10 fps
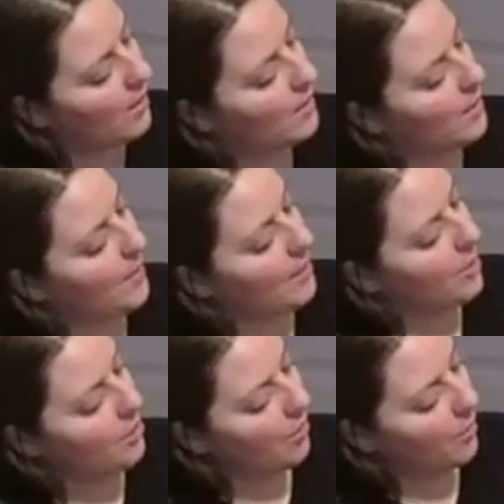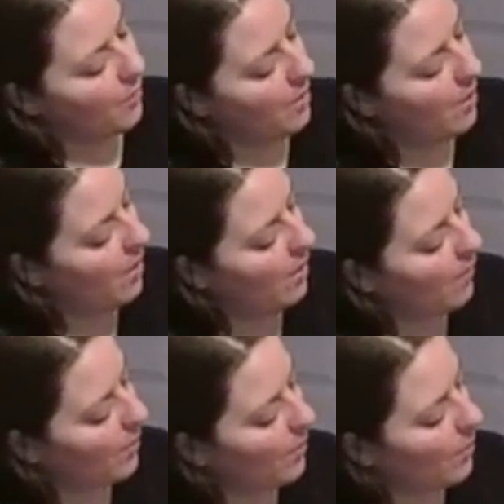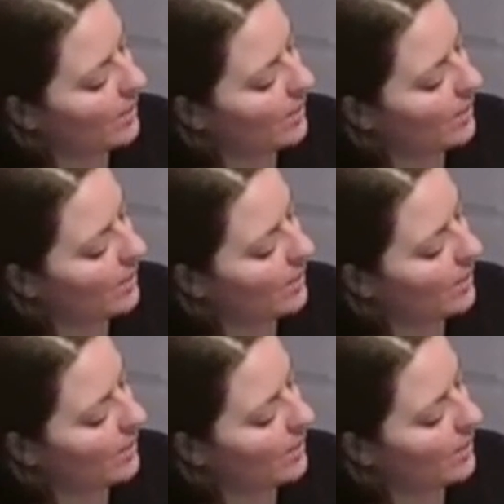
to be shown from all